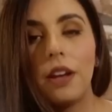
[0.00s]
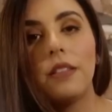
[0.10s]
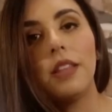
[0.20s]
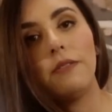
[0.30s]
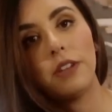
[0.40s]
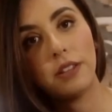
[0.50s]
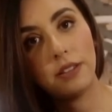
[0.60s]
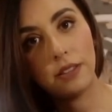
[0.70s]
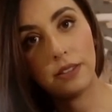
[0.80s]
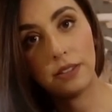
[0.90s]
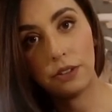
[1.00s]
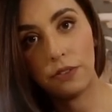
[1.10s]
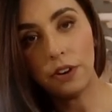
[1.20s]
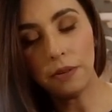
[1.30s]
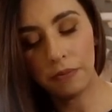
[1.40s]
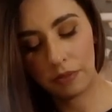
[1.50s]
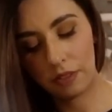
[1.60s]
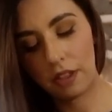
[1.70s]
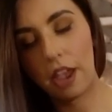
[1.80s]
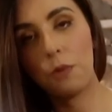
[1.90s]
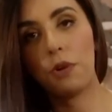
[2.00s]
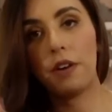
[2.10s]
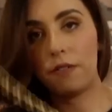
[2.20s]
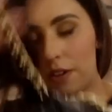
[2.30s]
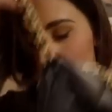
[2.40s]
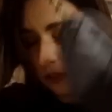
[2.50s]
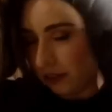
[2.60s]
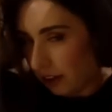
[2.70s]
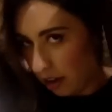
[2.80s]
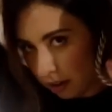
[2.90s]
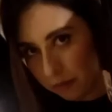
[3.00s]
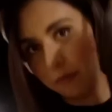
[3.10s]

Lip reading: they've done the silver. And wherever you see